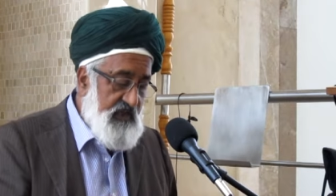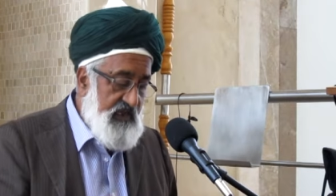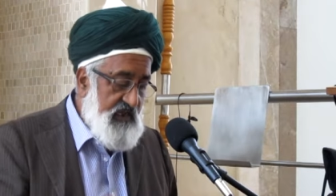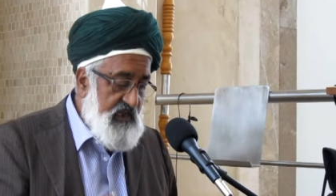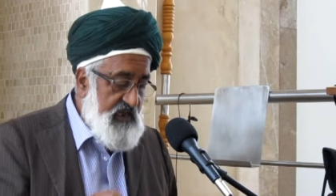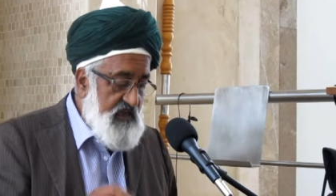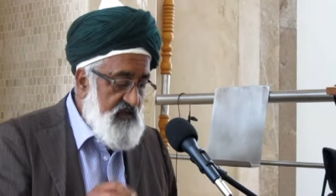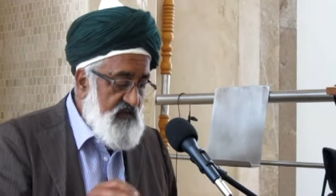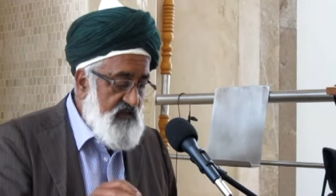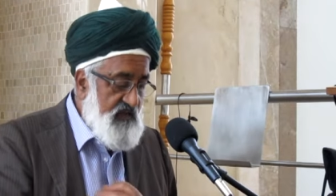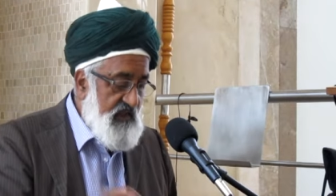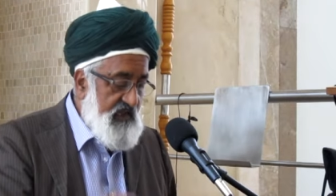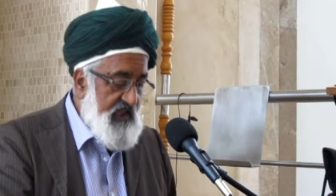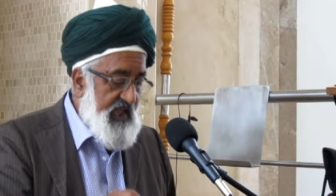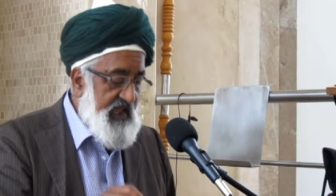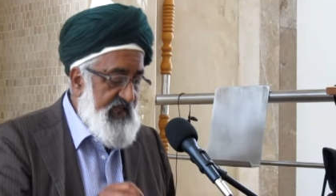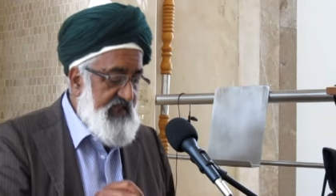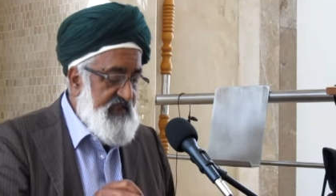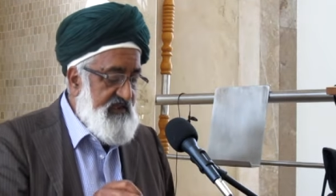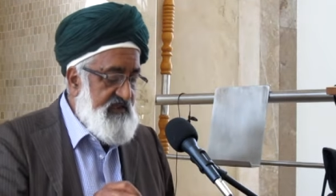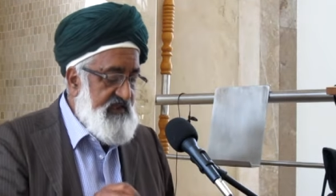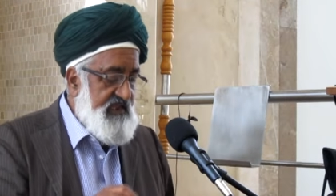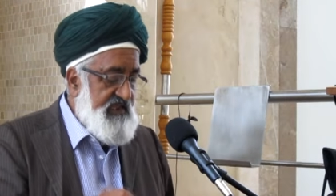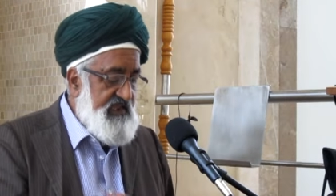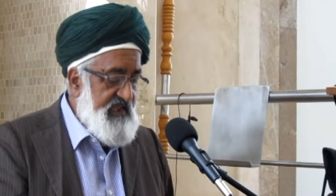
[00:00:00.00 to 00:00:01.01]
in the
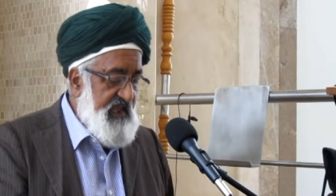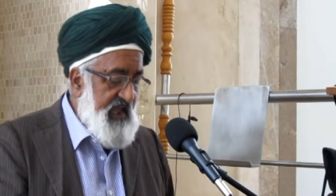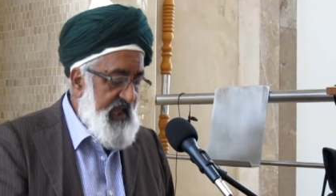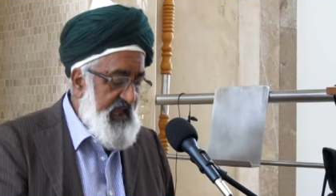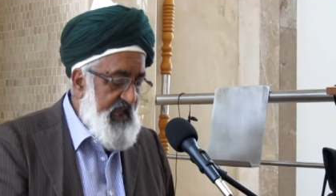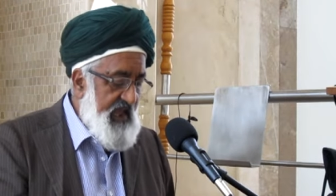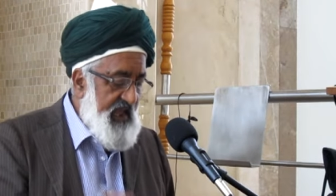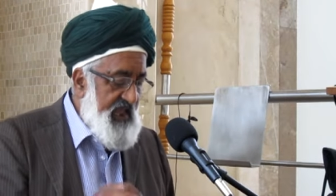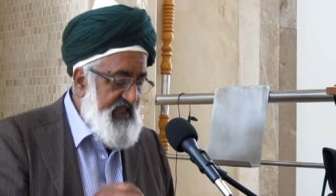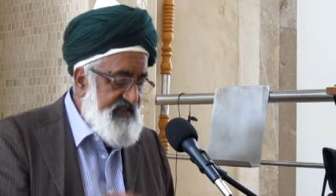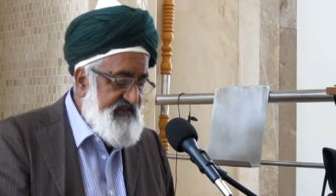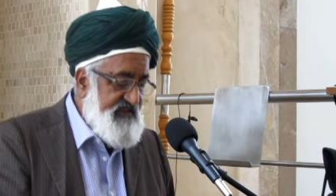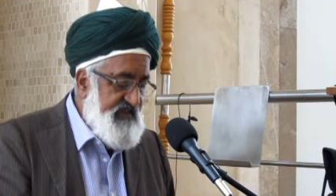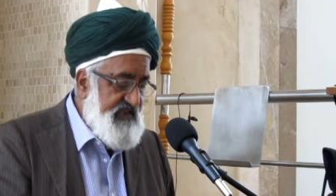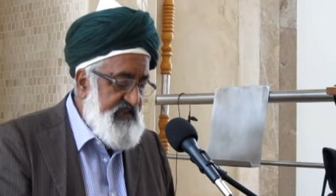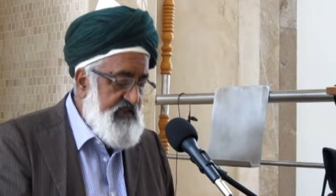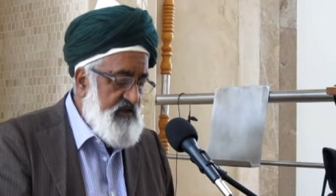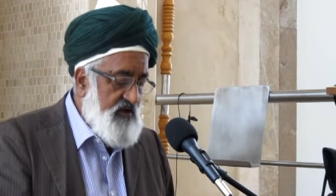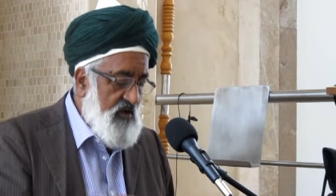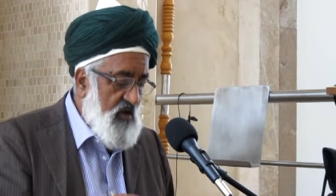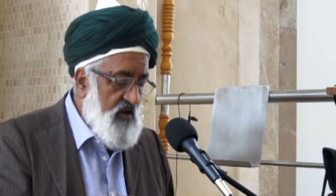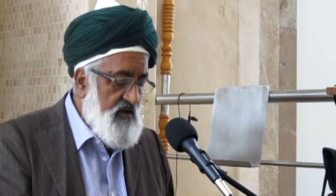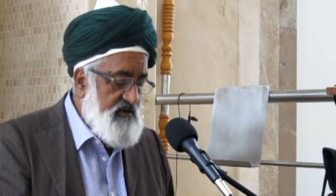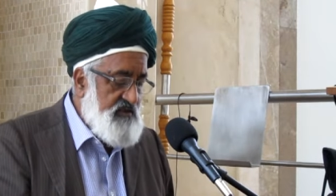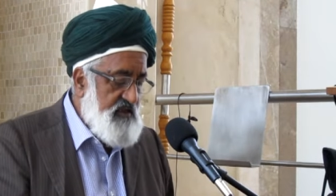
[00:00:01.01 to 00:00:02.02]
land he, as He
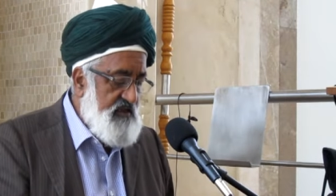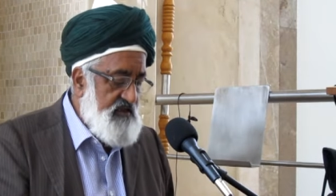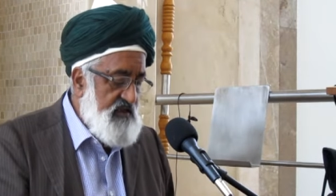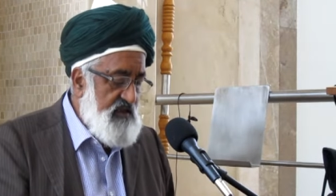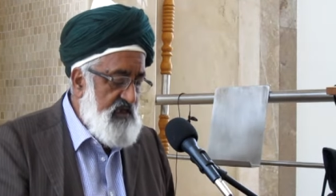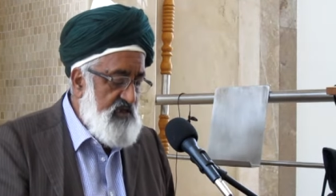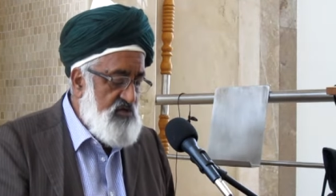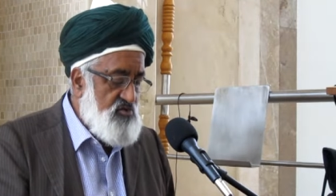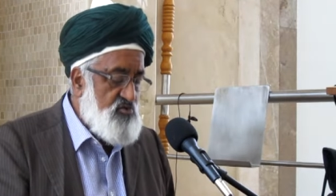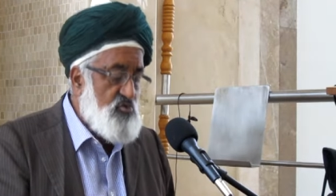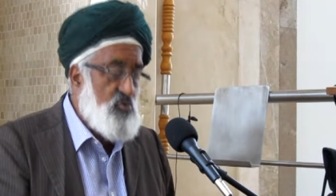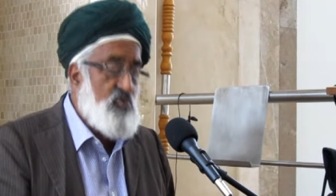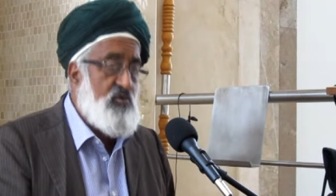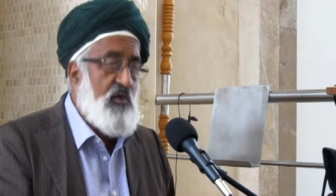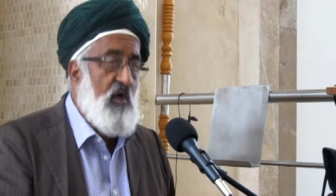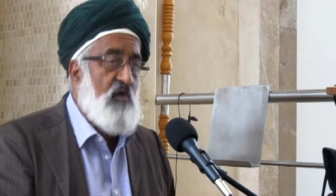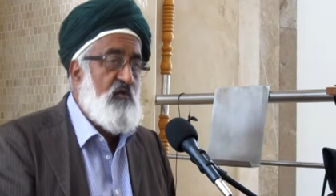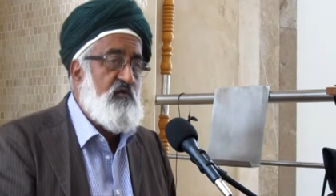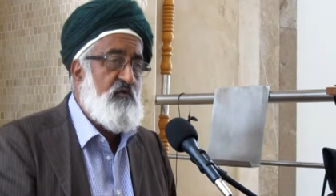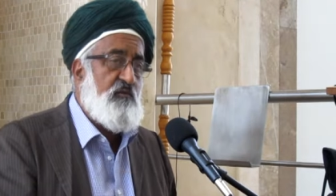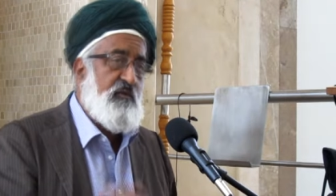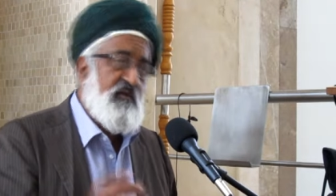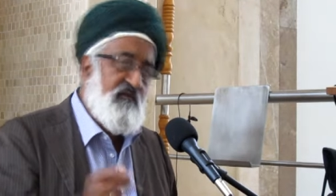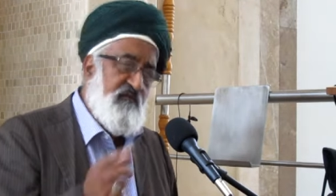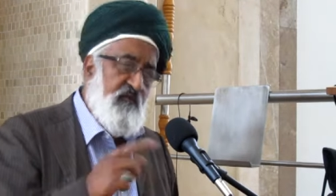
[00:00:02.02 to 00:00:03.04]
granted it to
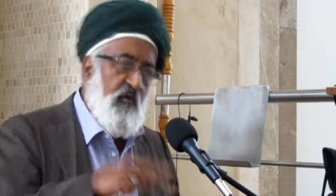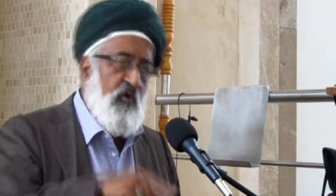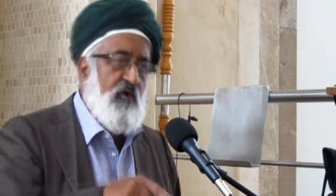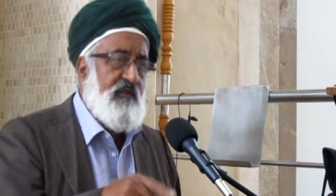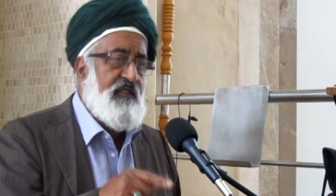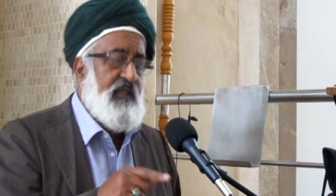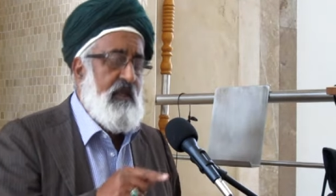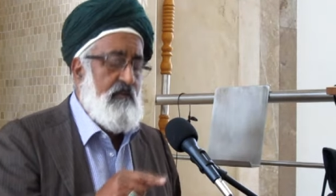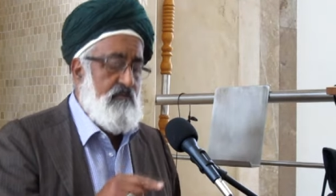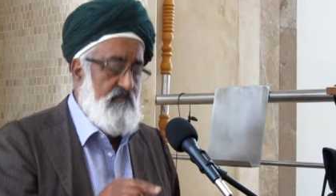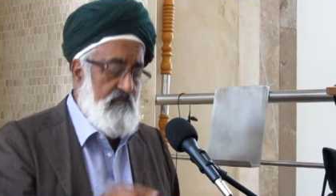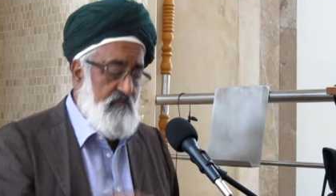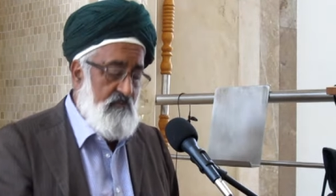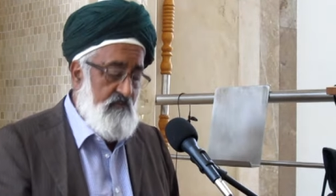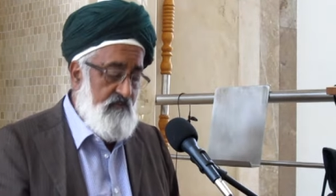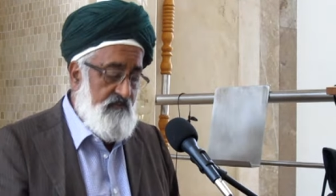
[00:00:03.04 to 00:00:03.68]
those before them.